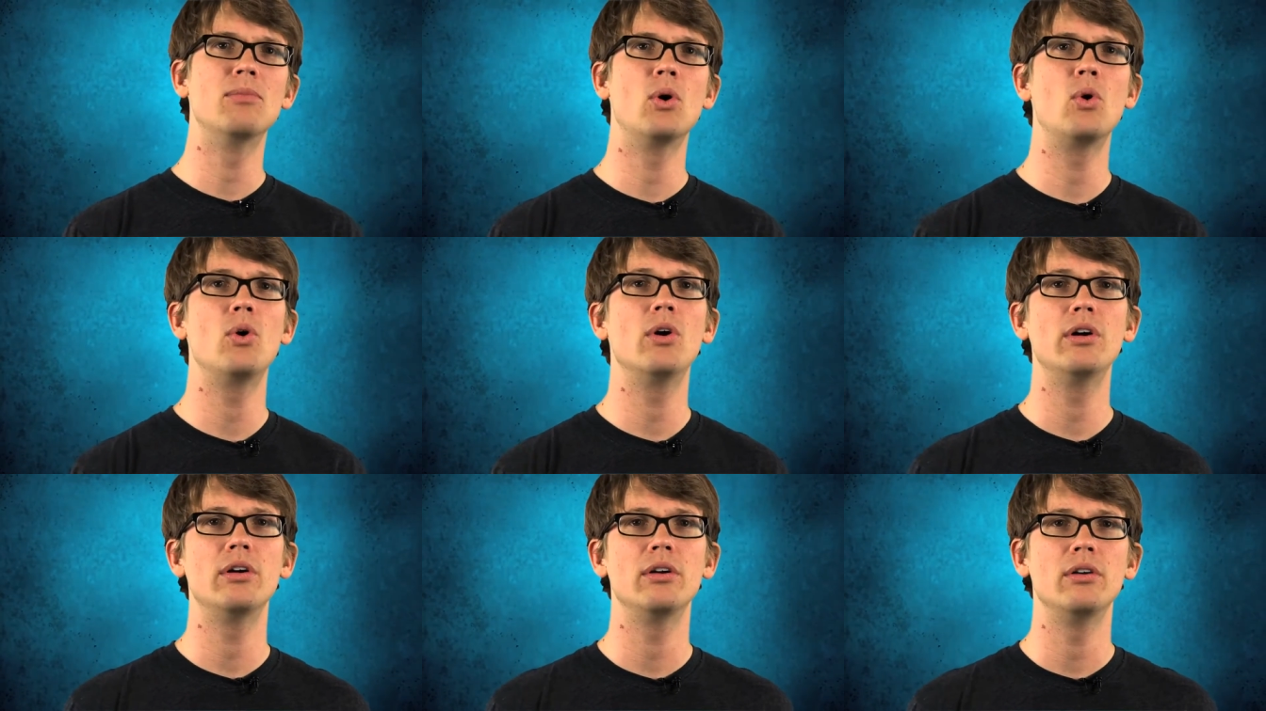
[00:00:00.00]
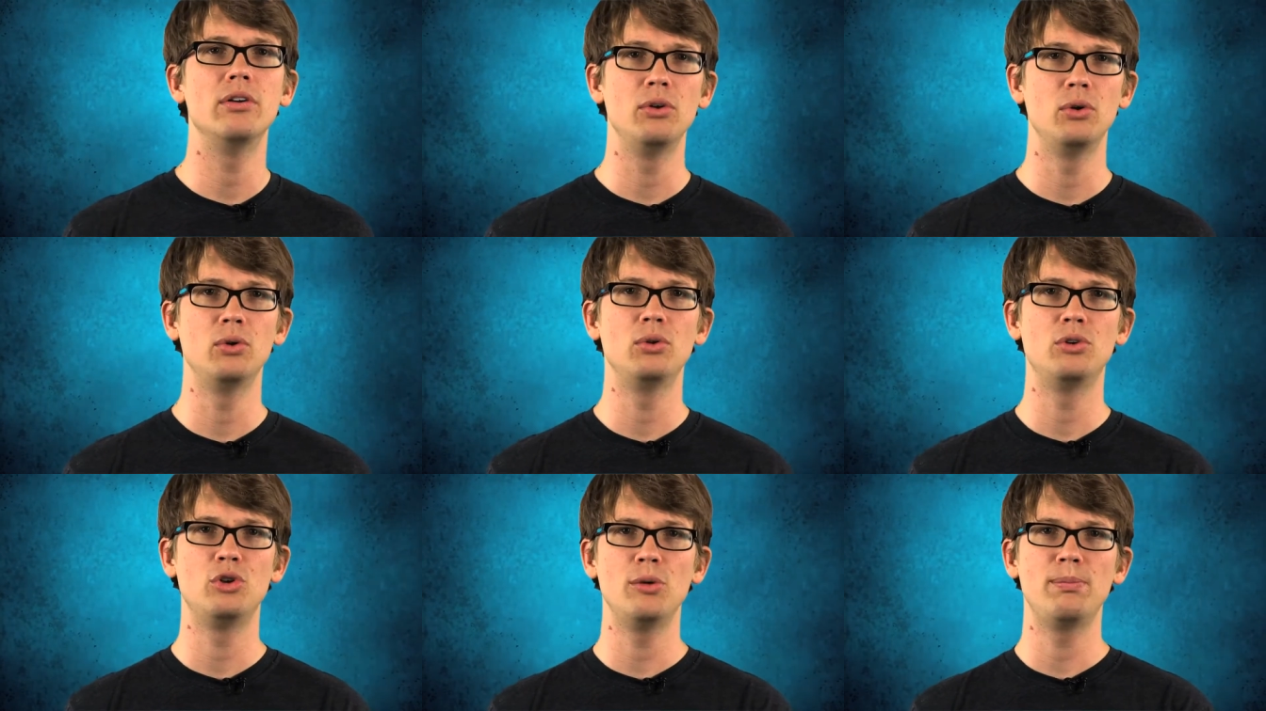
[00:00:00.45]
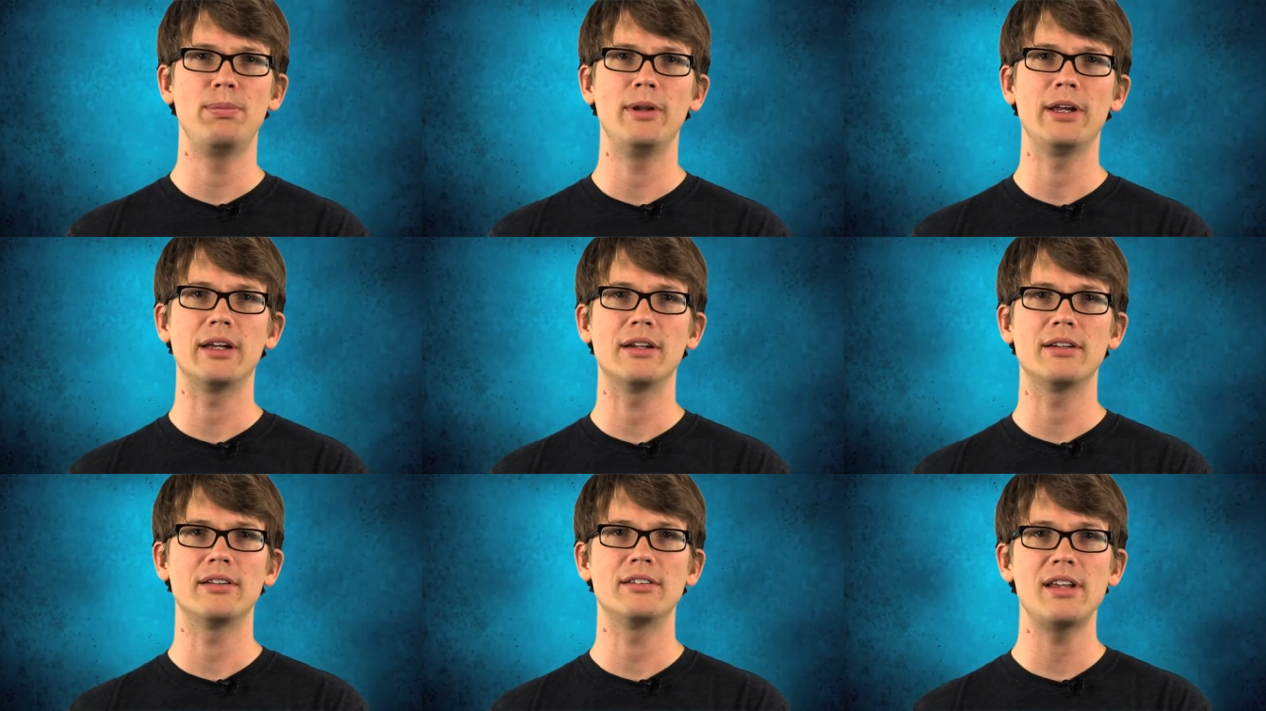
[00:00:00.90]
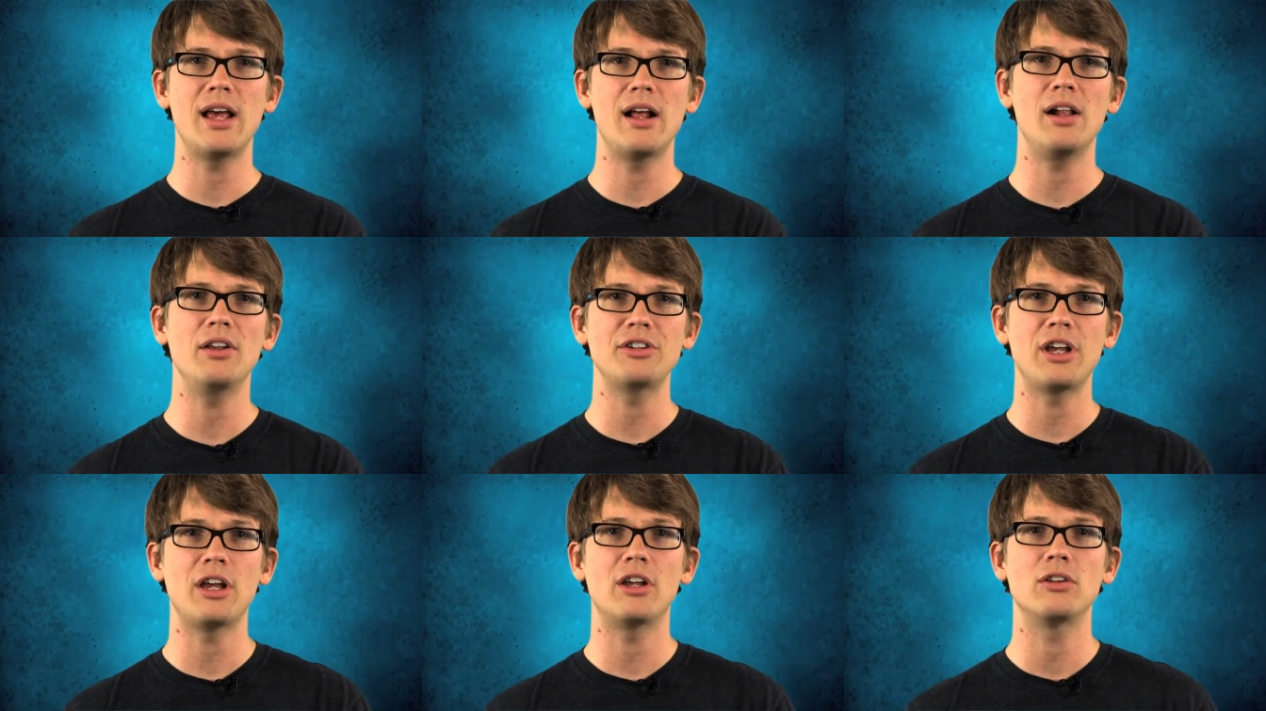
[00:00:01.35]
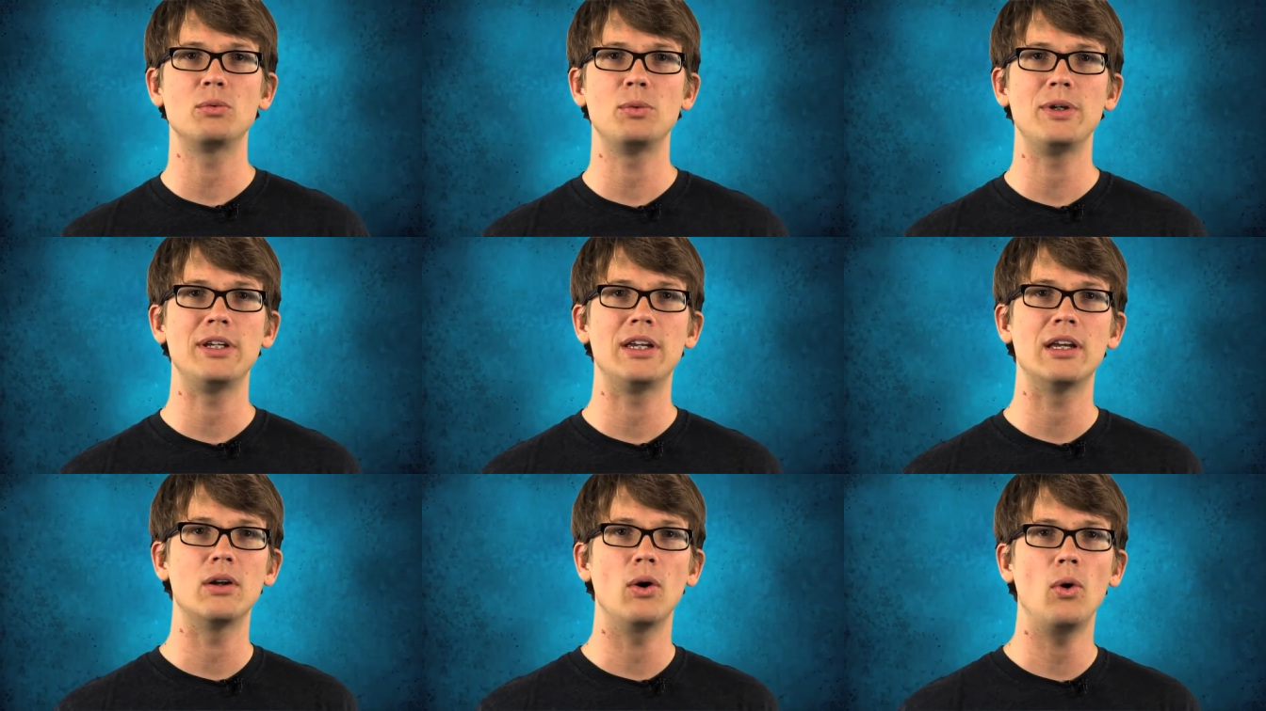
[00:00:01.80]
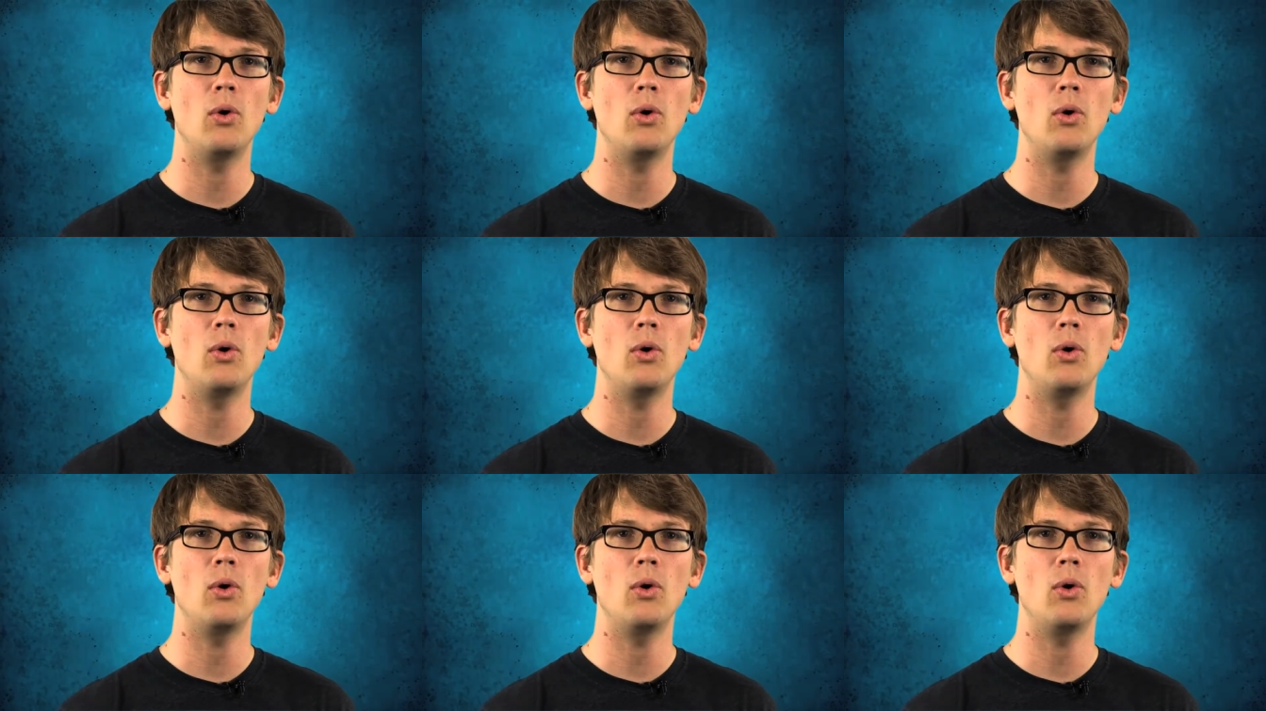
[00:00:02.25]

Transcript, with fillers: more new duplicate cells, as we get